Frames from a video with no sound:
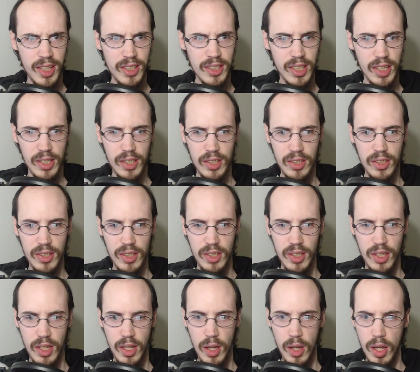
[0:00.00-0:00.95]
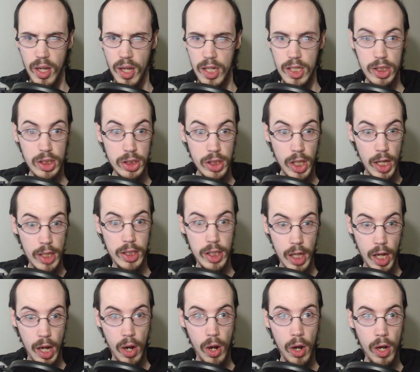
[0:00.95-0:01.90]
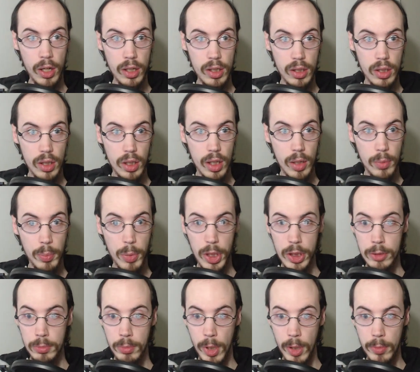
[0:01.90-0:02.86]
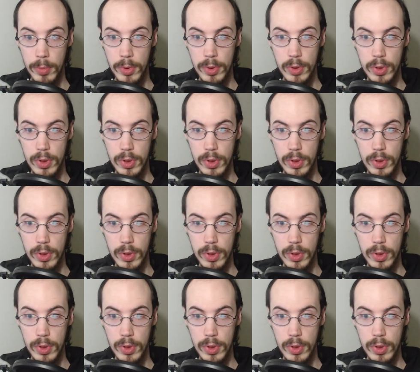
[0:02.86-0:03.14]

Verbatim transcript: Like, he slashes that hawk, picks him up.